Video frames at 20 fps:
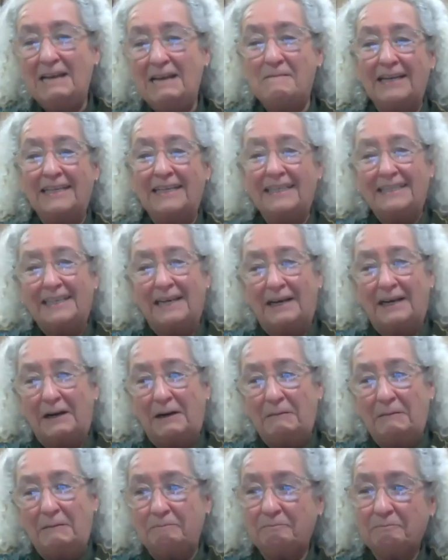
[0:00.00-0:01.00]
anyway
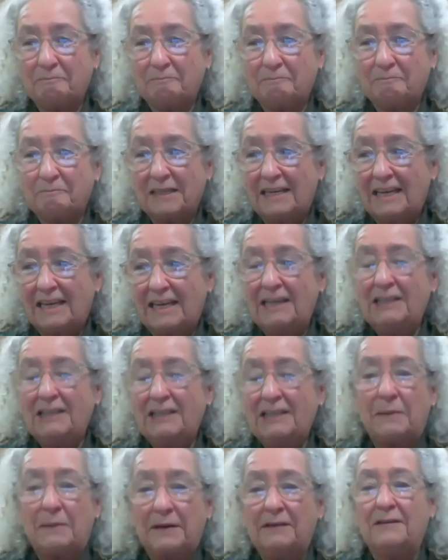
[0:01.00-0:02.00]
um,
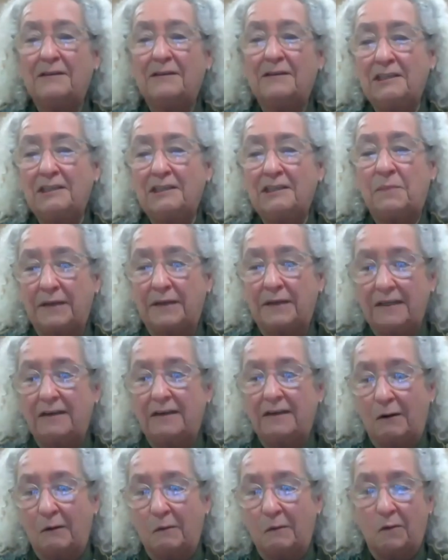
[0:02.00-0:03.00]
he's been he's been
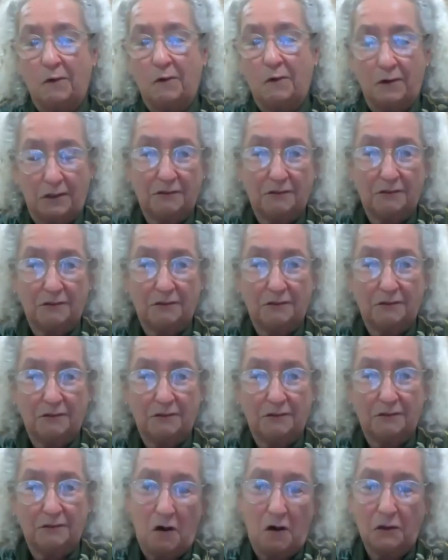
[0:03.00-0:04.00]
in our world
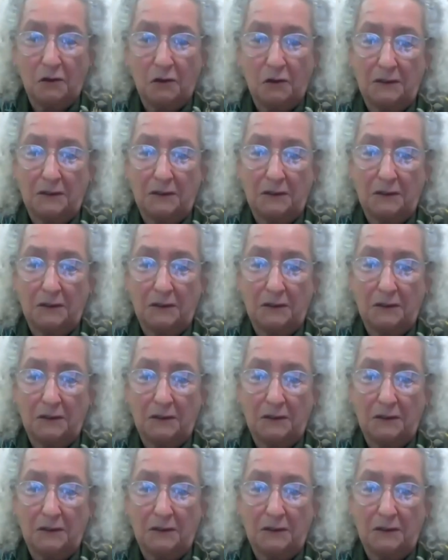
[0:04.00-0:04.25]
for a long